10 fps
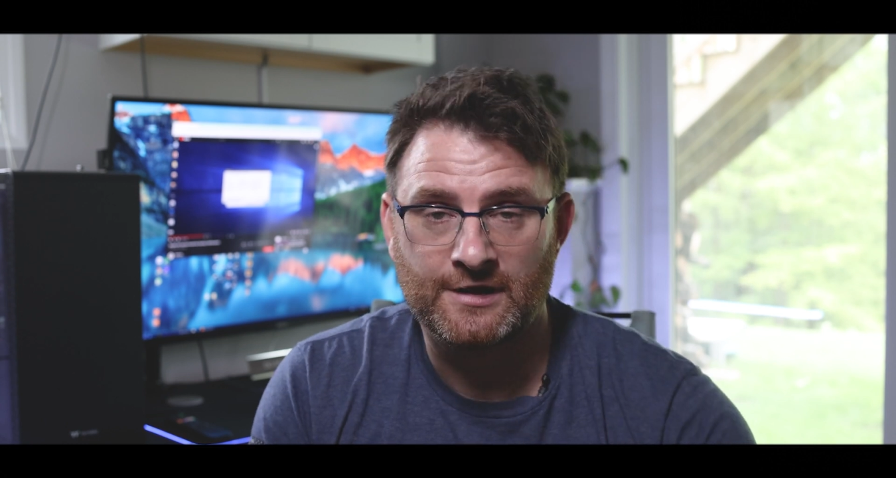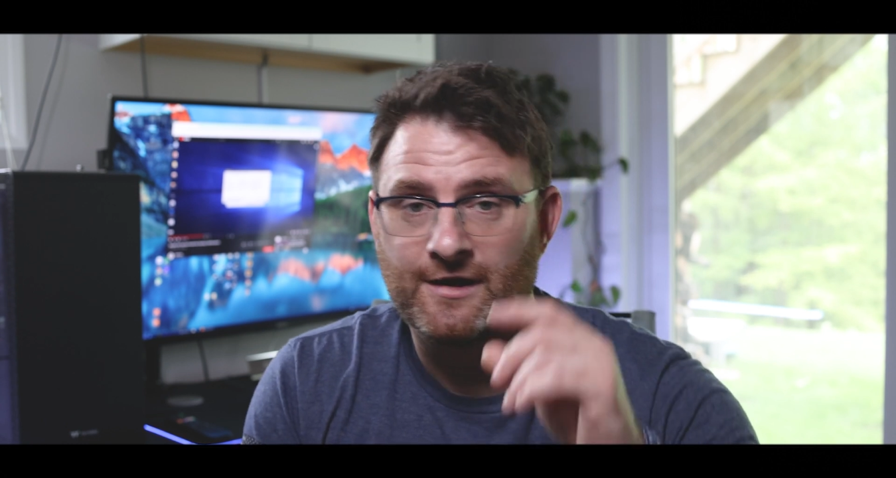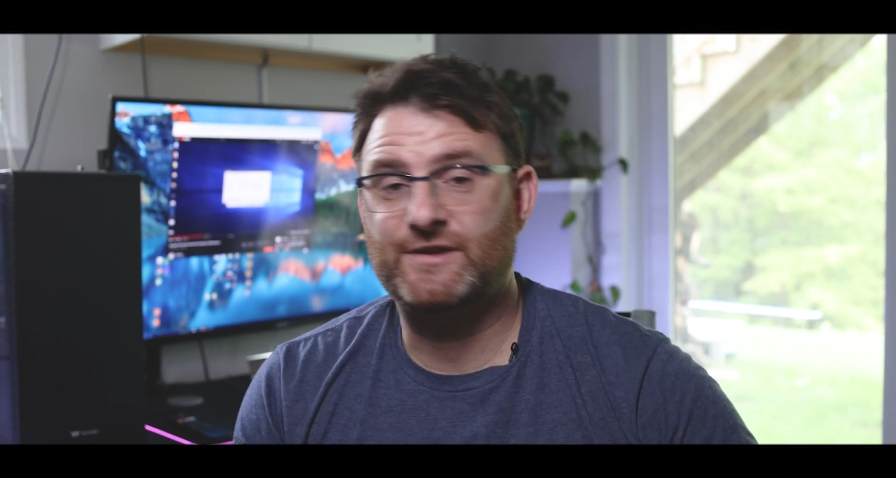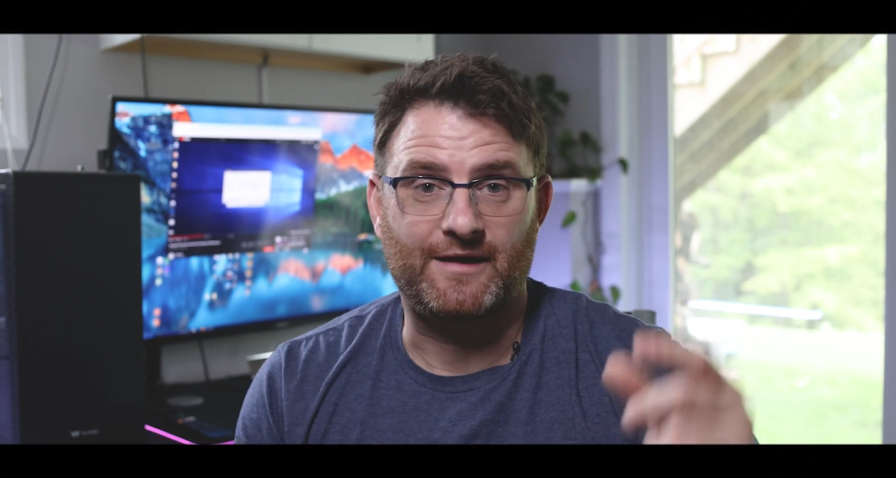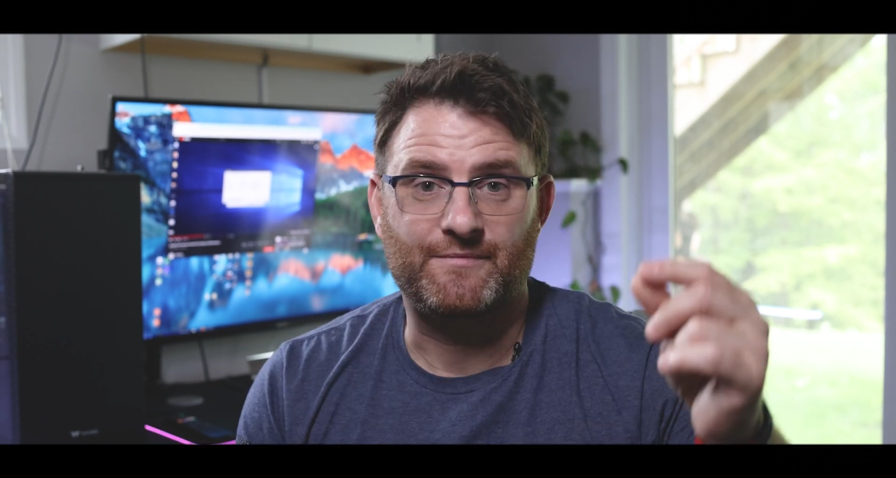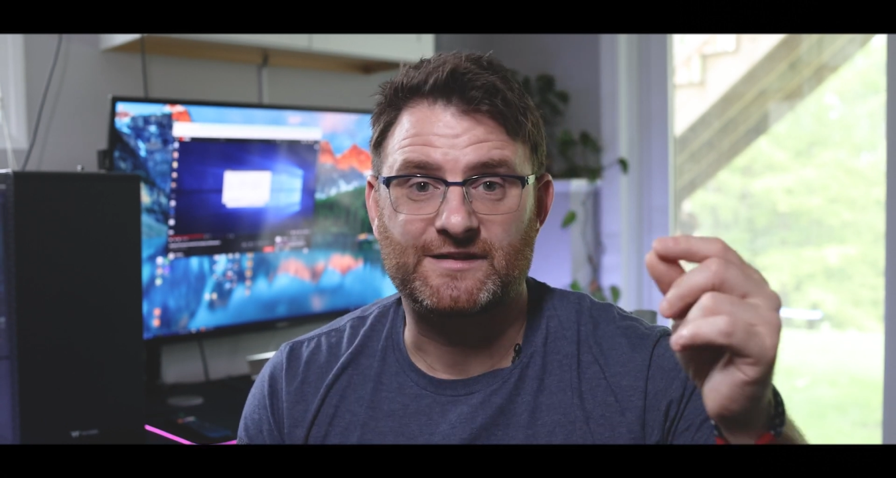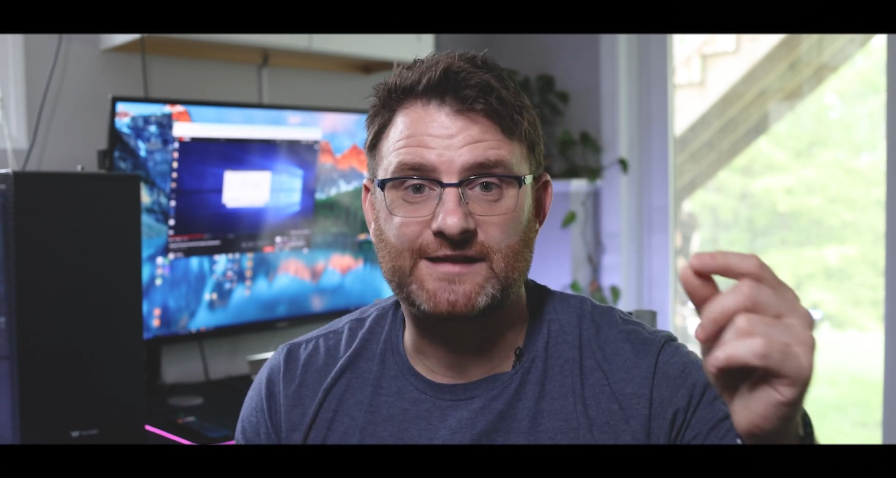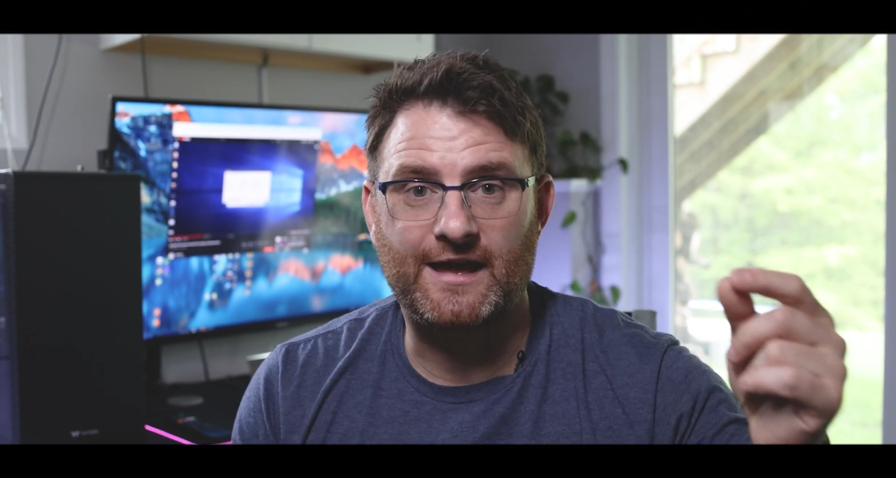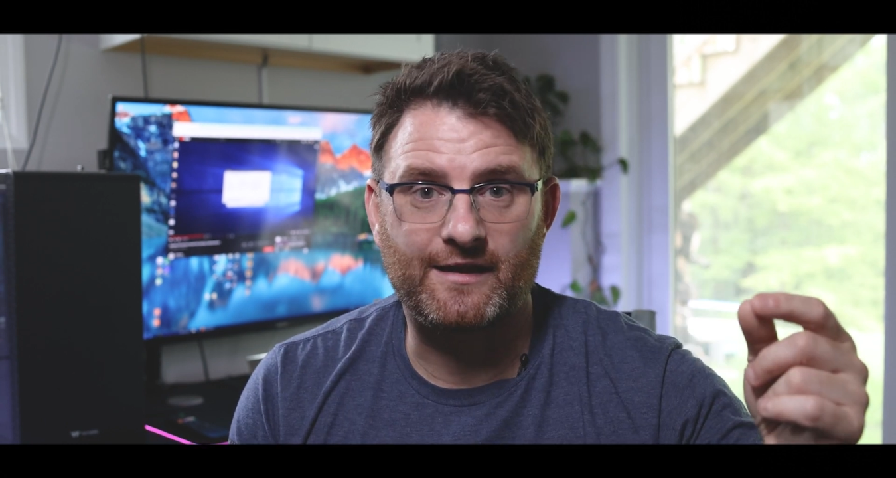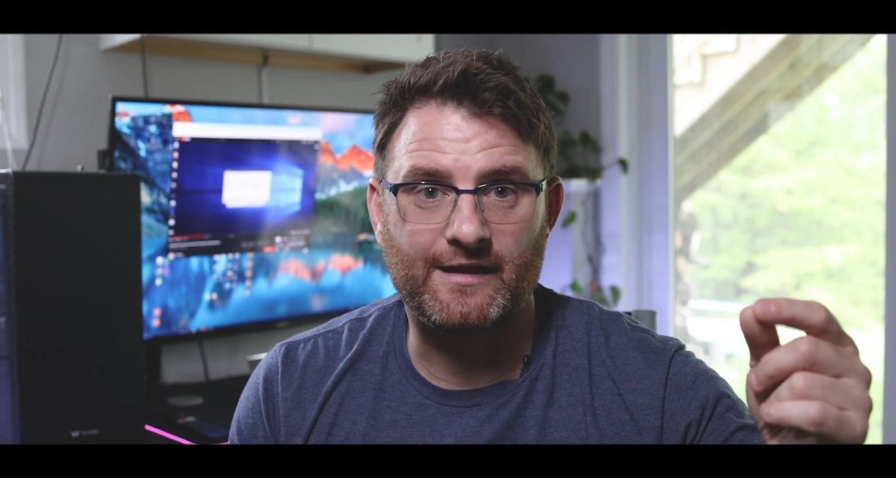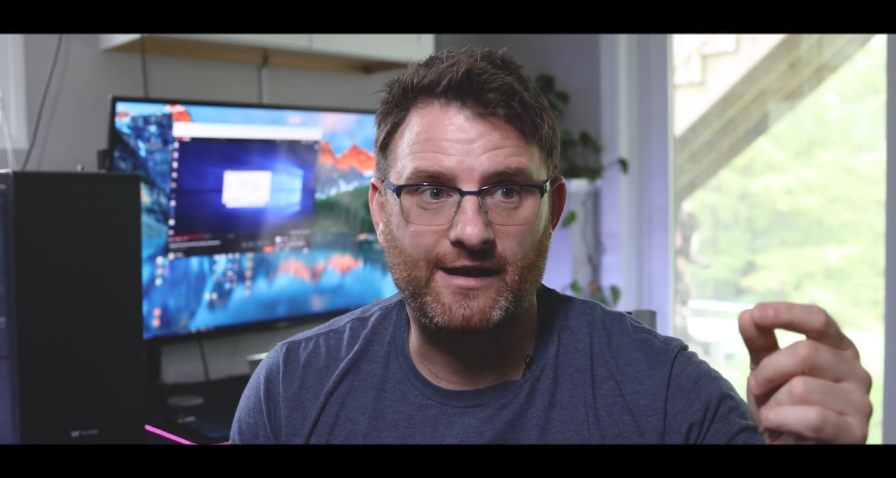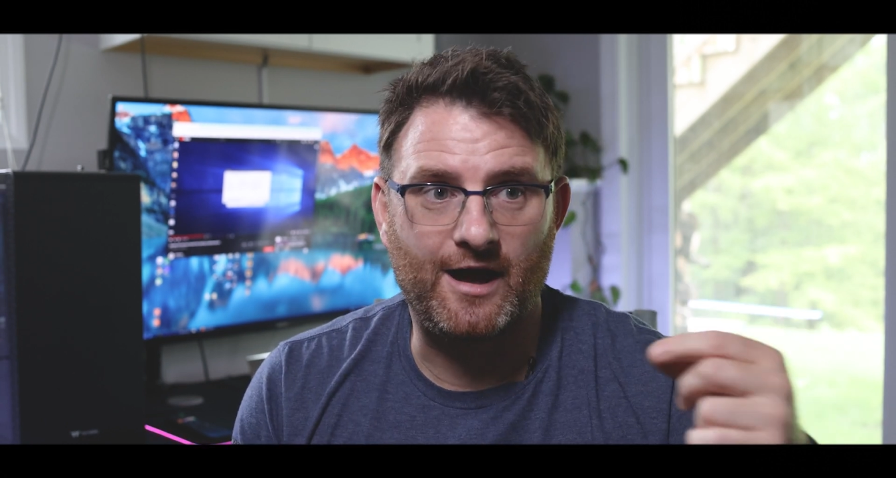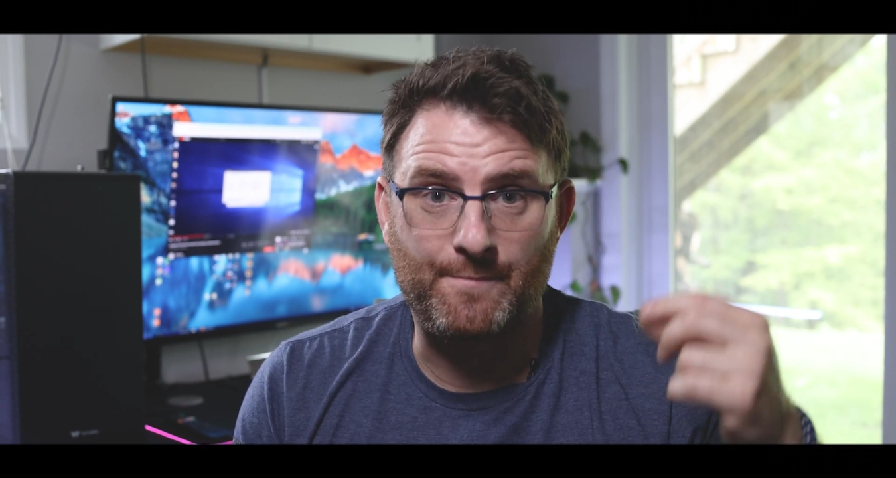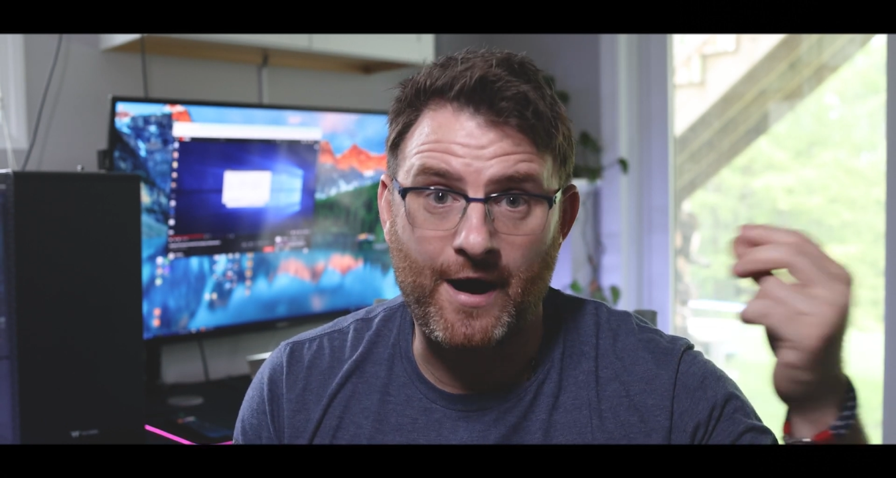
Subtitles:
So yeah, it's got like a